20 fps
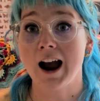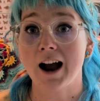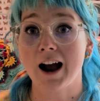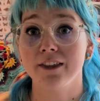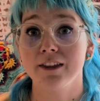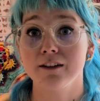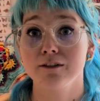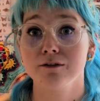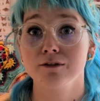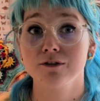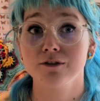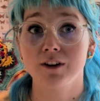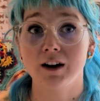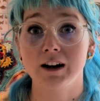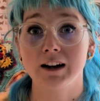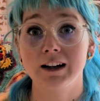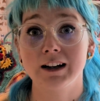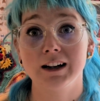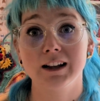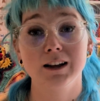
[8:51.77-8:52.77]
And then
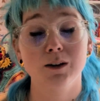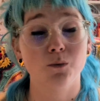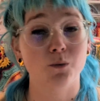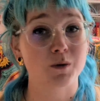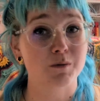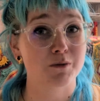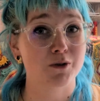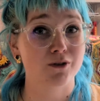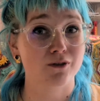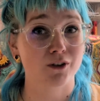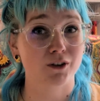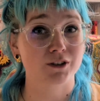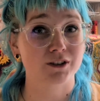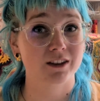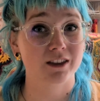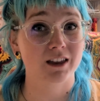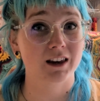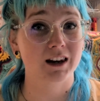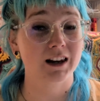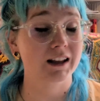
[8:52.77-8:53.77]
finally, we move on
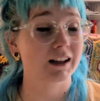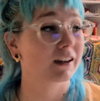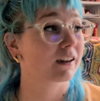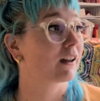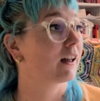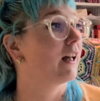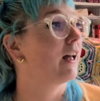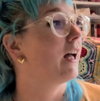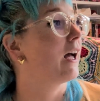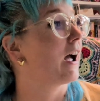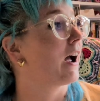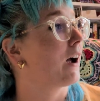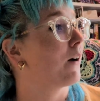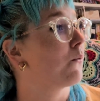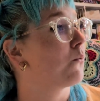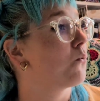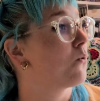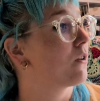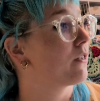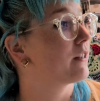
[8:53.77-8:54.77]
to the link.
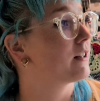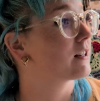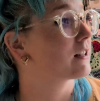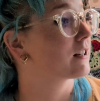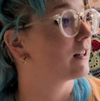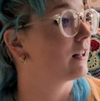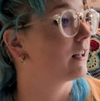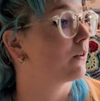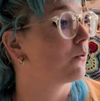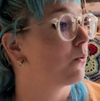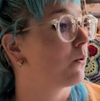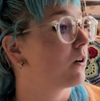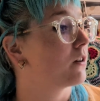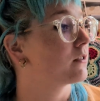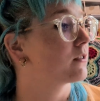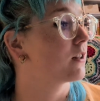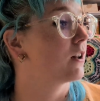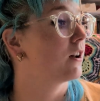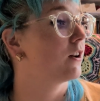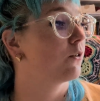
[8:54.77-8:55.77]
And what this link
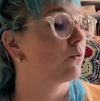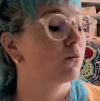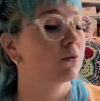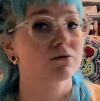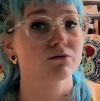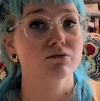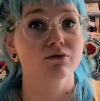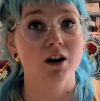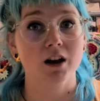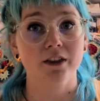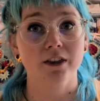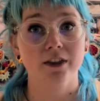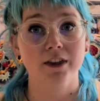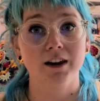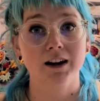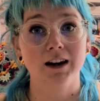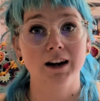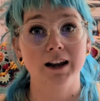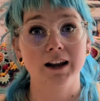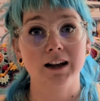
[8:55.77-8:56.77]
was rather
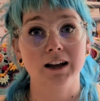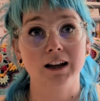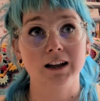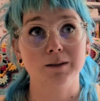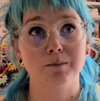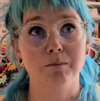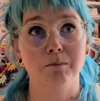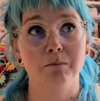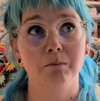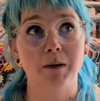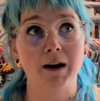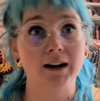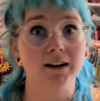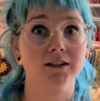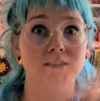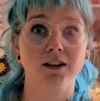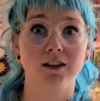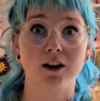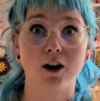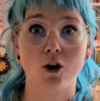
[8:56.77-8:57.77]
than linking back
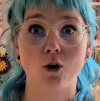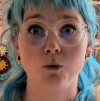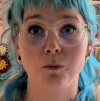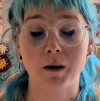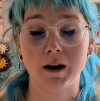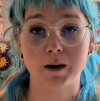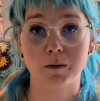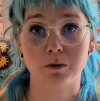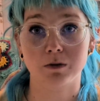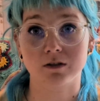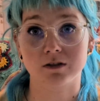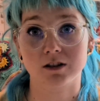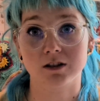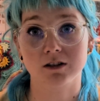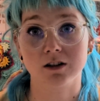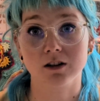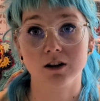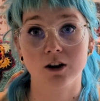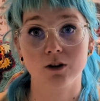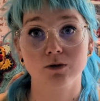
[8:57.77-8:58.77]
to the whole paper as a
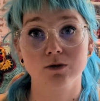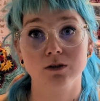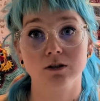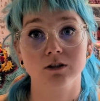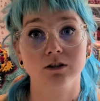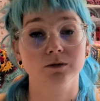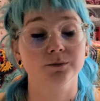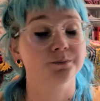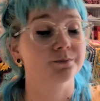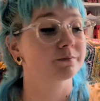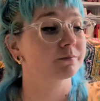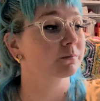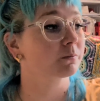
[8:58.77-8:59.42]
total,